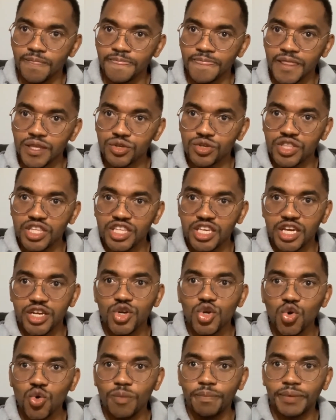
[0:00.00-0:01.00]
so that the
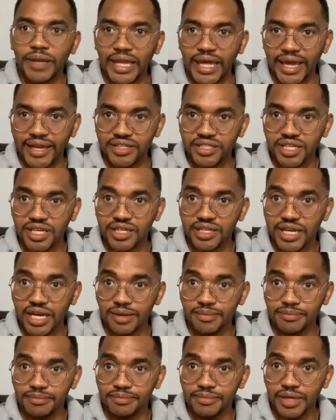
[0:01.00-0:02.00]
new plant can
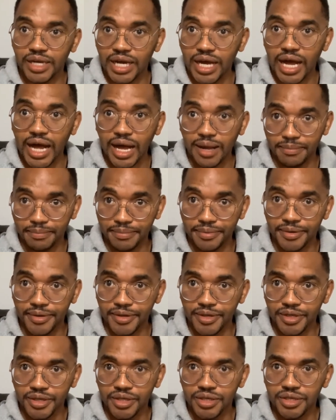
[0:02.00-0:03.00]
come up,
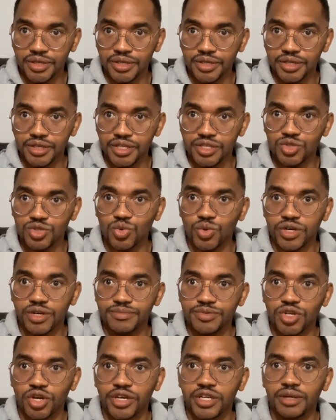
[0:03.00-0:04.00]
is what I'm
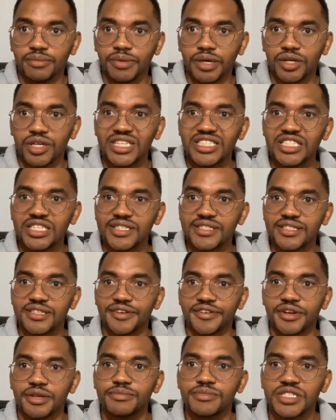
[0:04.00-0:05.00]
talking about. It's a
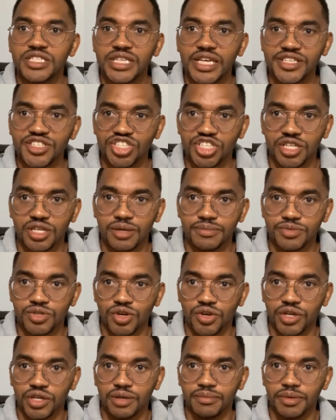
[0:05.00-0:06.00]
circumcision I'm
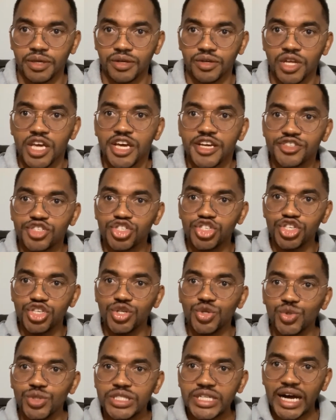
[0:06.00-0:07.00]
talking about. It's
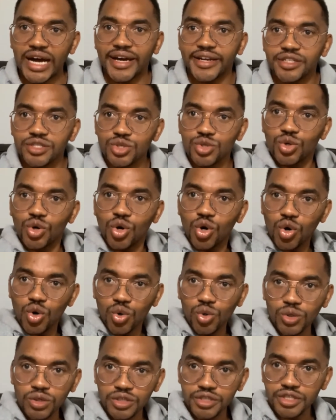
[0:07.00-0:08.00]
you dying to
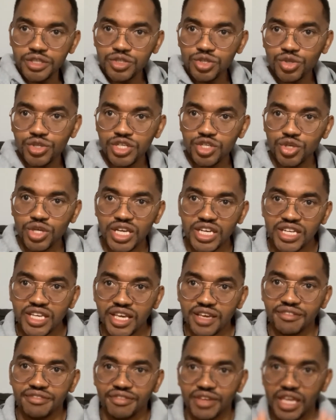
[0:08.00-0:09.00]
old so that you can
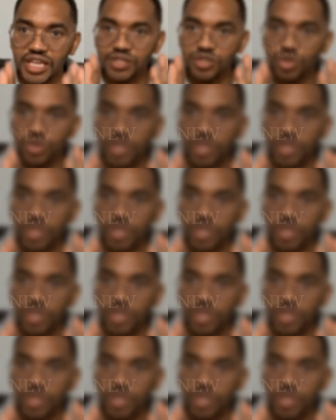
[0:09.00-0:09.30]
give into the